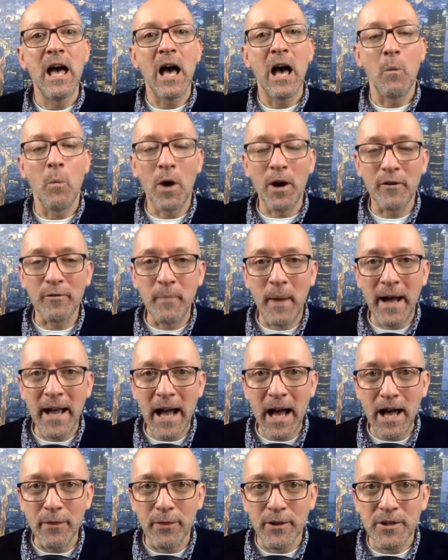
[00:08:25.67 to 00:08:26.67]
One of my
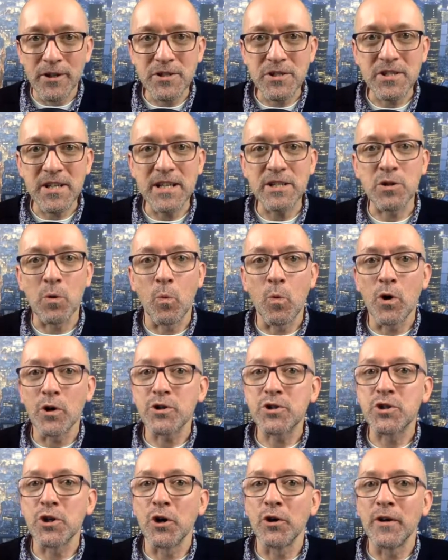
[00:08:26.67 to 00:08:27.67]
others is a
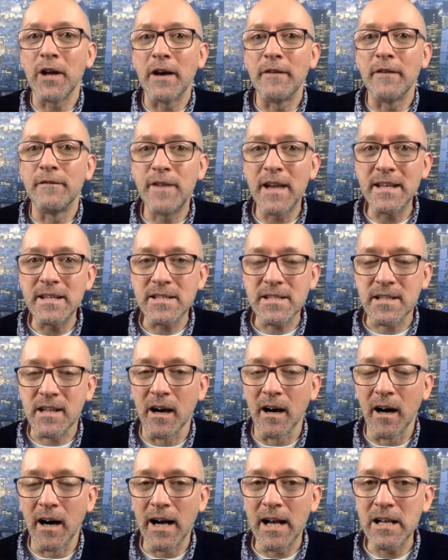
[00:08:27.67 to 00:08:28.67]
What's On events
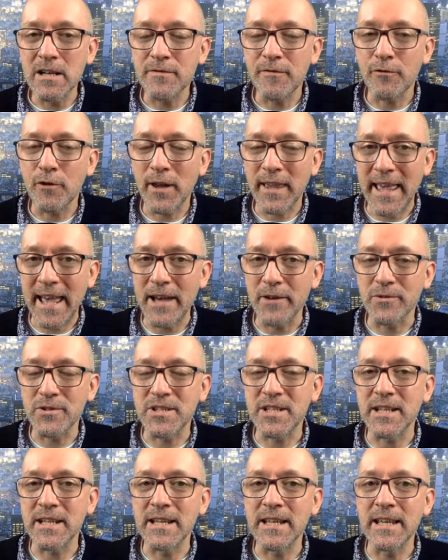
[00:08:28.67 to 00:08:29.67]
guide for a
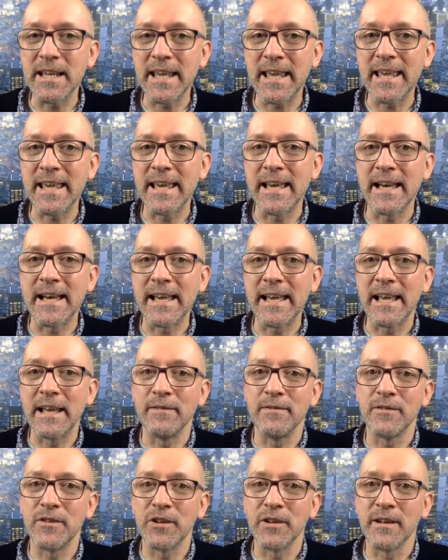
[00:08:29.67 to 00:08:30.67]
county here
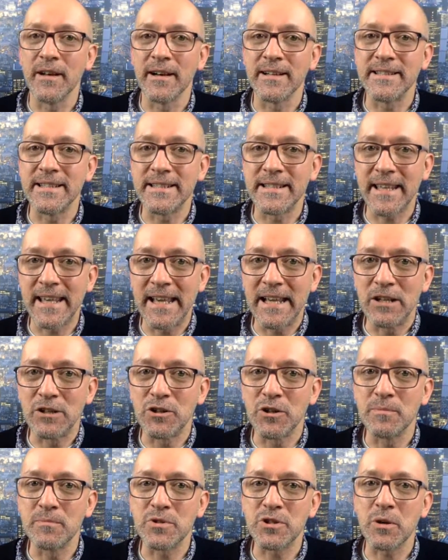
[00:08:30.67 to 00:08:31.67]
in the United
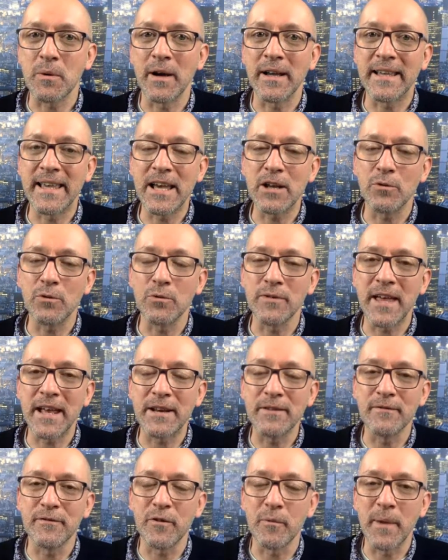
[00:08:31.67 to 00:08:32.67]
Kingdom. So I get all that
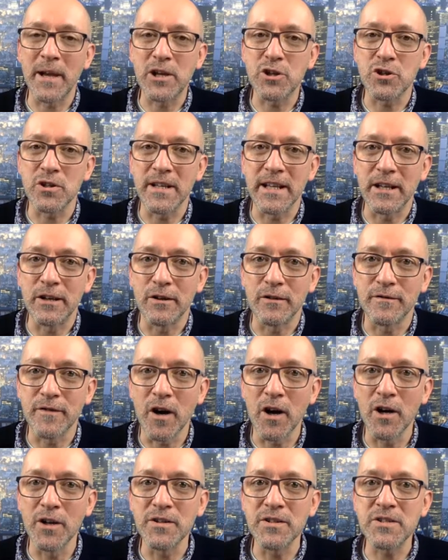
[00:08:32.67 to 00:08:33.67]
information in
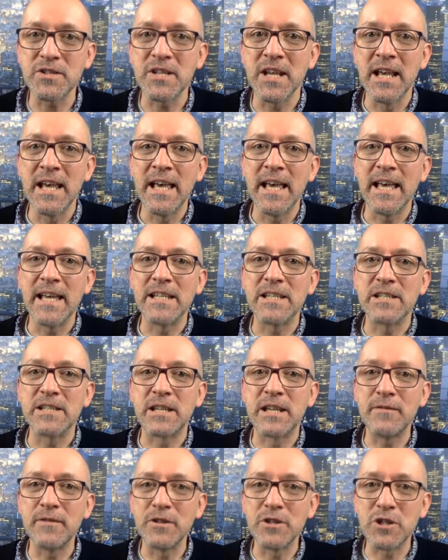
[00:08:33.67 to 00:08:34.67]
advance. It's
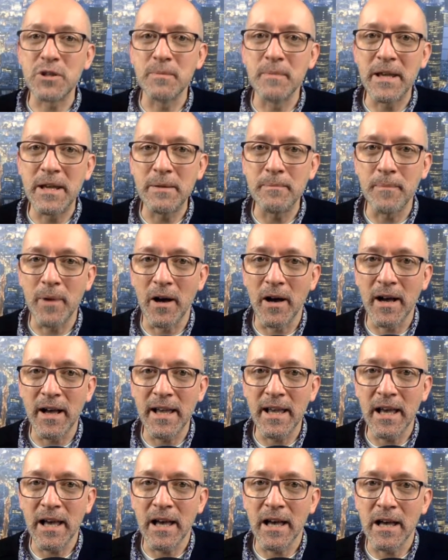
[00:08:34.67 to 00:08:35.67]
given to me
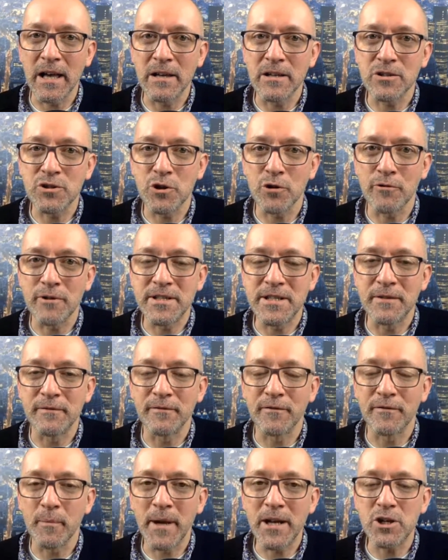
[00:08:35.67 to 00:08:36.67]
by a tourist
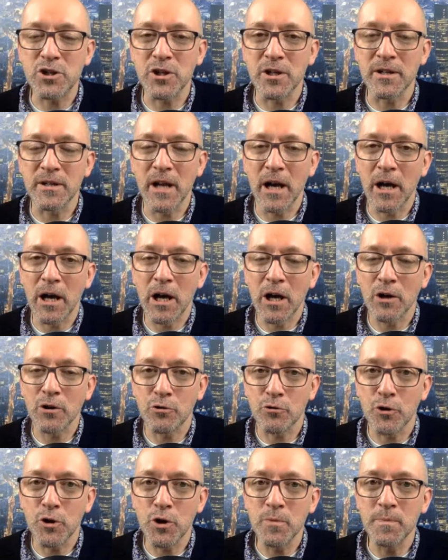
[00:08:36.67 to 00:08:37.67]
information
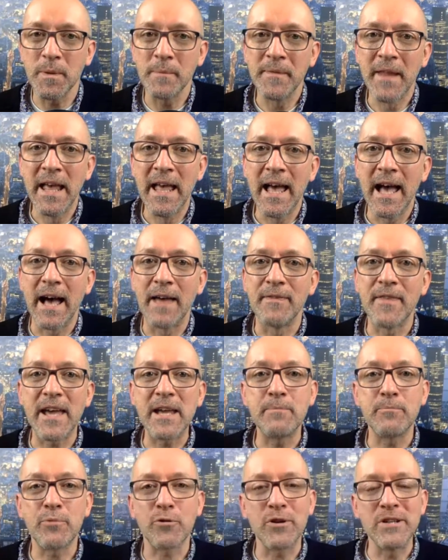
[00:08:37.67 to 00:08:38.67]
group, and
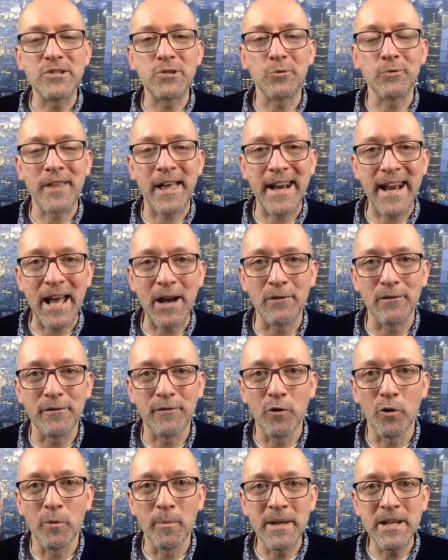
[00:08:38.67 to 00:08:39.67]
they print all that out
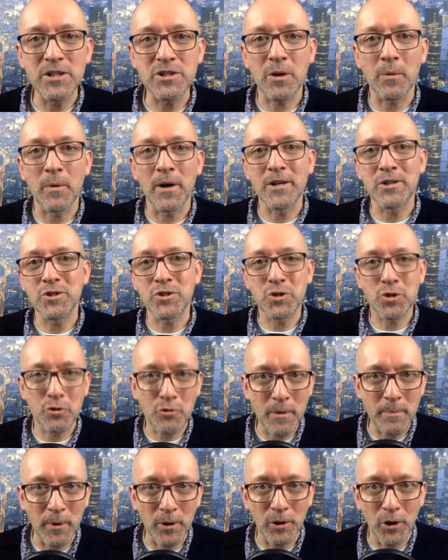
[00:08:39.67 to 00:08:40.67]
for me. So I
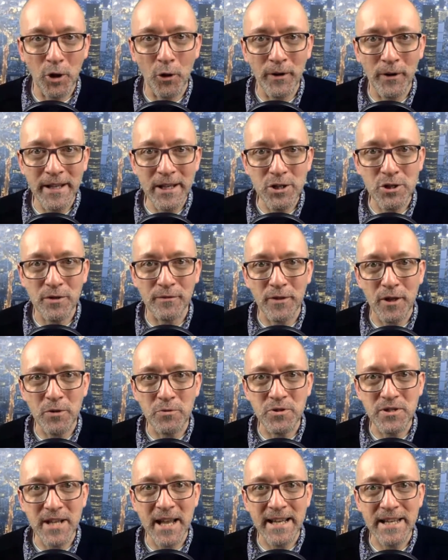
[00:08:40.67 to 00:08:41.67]
scribble on each of
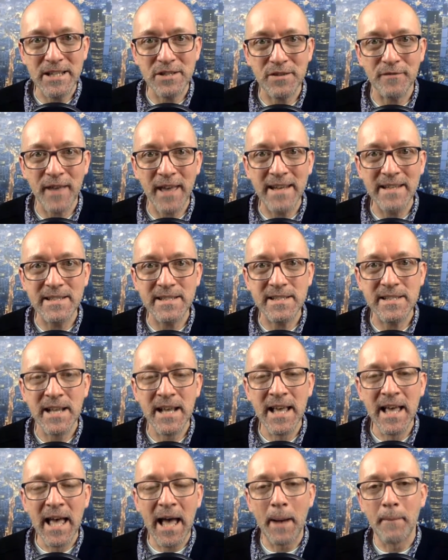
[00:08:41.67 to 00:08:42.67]
those days' events
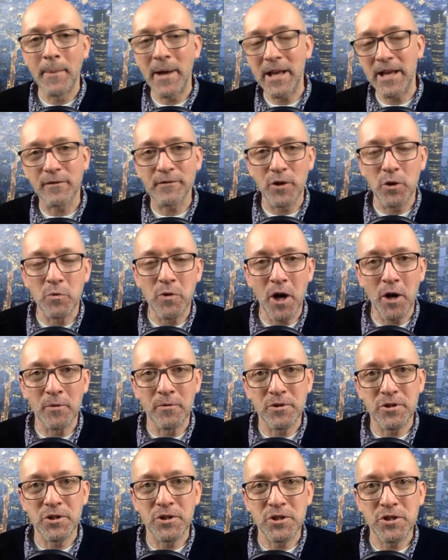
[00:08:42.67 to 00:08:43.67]
and make a few
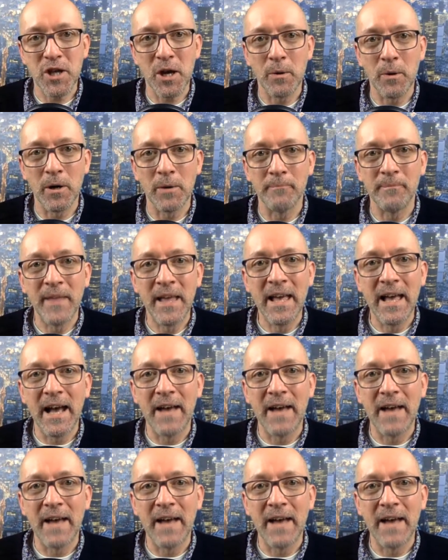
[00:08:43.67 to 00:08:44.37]
notes and so on.